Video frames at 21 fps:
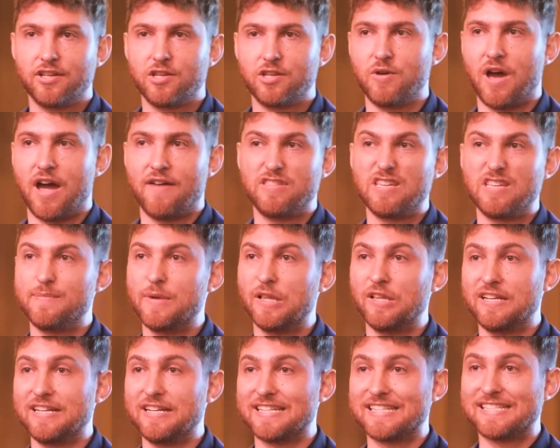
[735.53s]
you have the
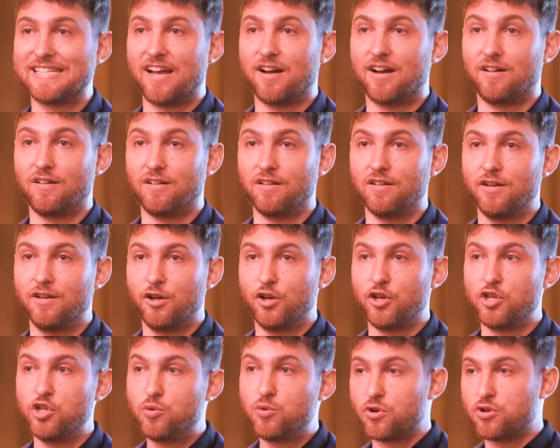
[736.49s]
ability to sell,
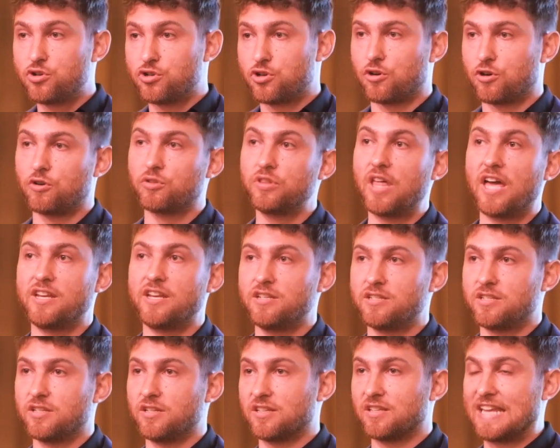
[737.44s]
you can turn that
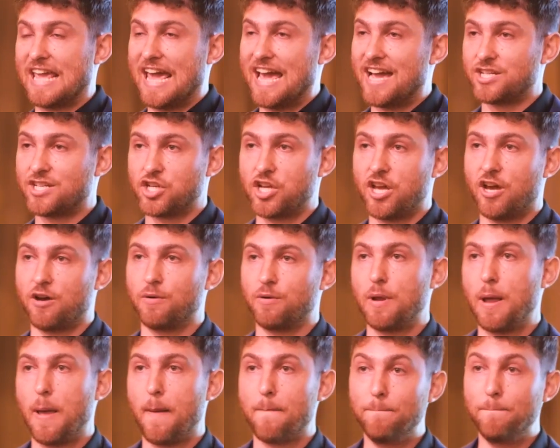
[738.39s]
into cashing out
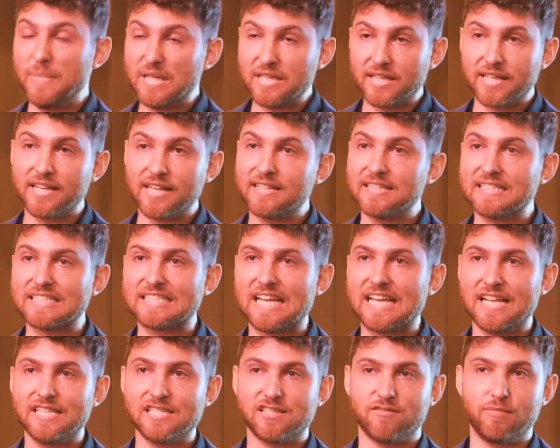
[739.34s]
millions,
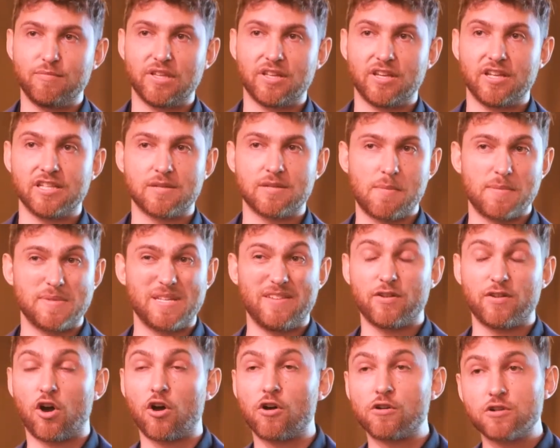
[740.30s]
tens of millions, sometimes
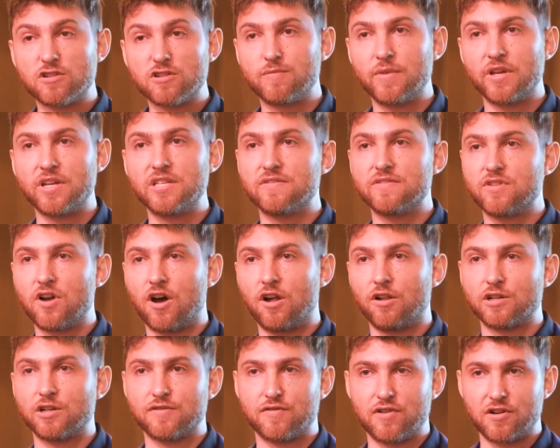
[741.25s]
even hundreds of millions of
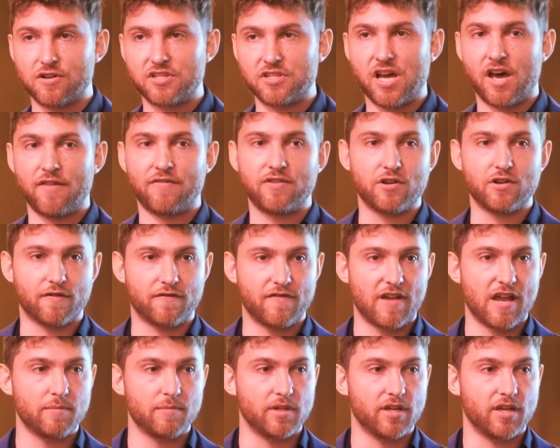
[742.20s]
dollars for yourself and your
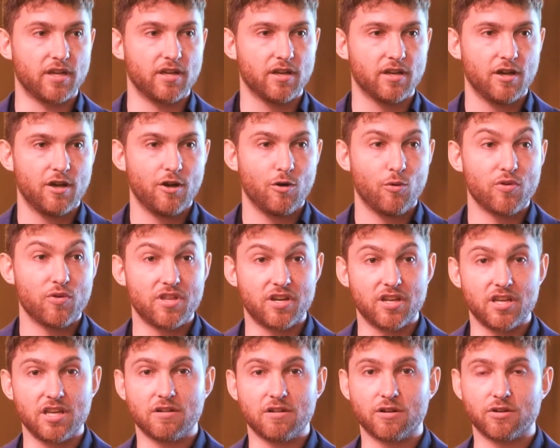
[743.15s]
family within
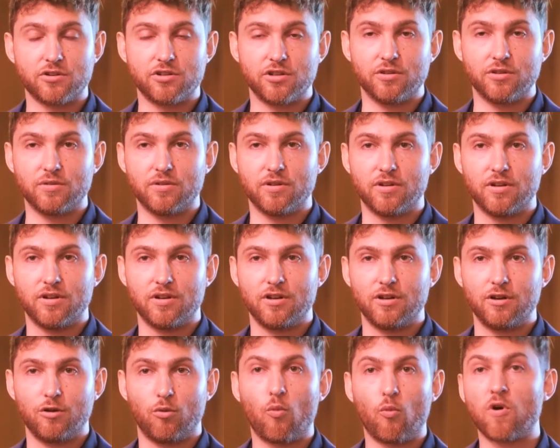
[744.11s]
a year or two.
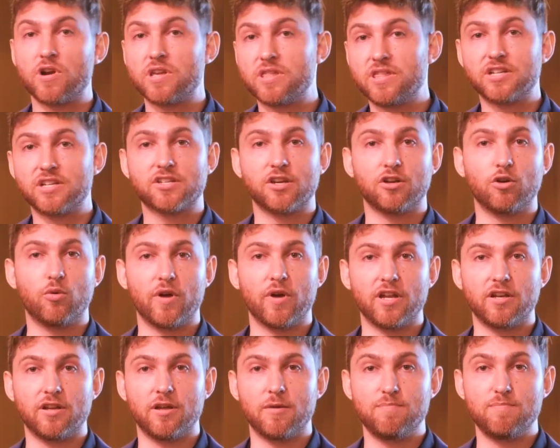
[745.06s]
What do you think is going to
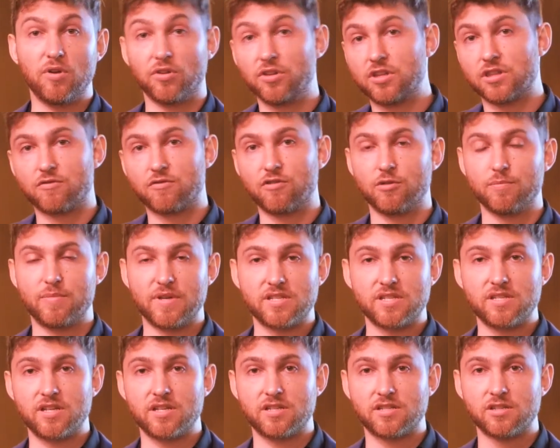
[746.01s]
win? Building the real
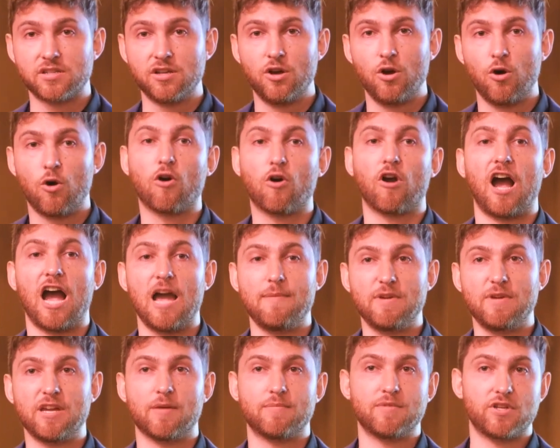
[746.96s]
business or
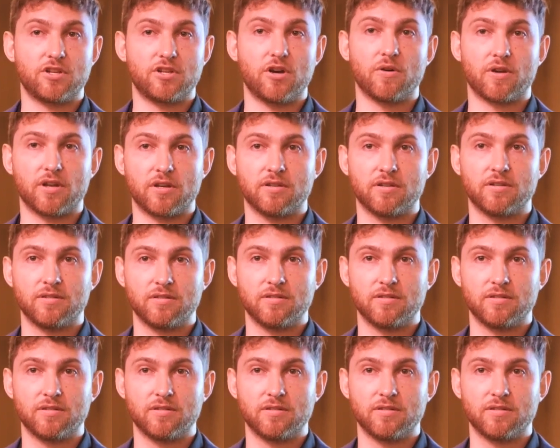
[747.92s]
hyping up the token?